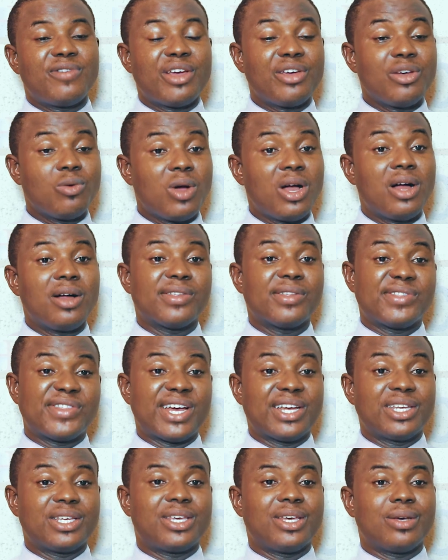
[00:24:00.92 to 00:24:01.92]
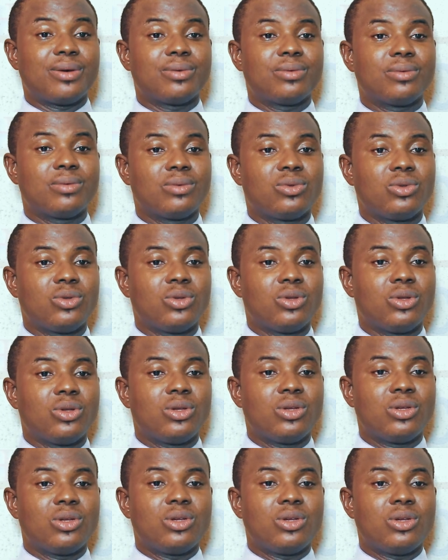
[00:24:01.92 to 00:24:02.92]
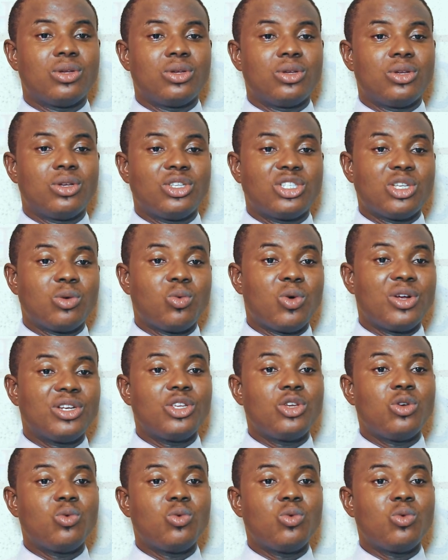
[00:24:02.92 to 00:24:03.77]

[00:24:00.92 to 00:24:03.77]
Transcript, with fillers: Very well, thank you. So what do